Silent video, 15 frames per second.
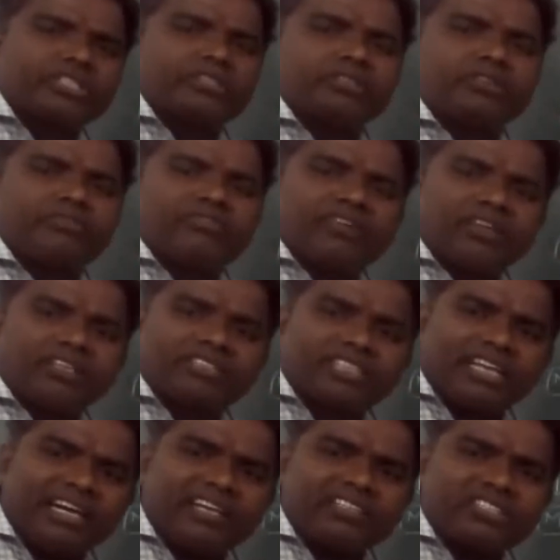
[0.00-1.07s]
The
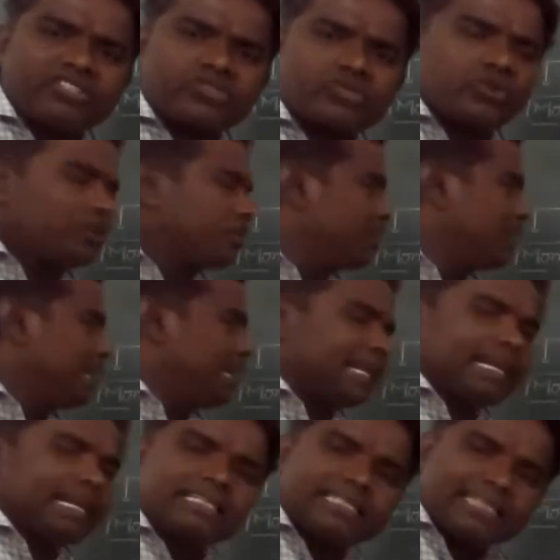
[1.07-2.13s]
scientist is called
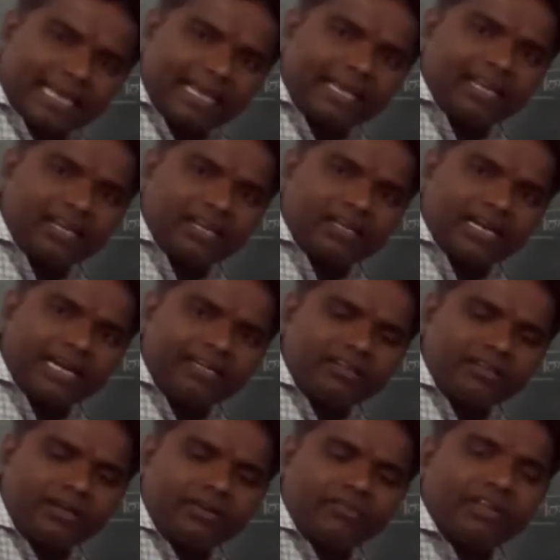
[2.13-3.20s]
Ernest Haeckel,
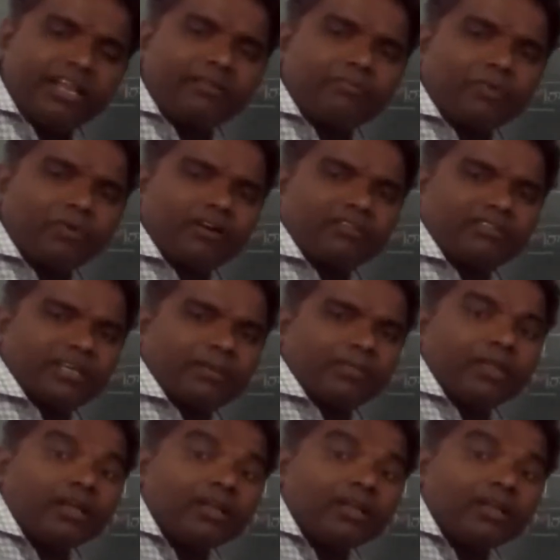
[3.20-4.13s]
right? Very important thing.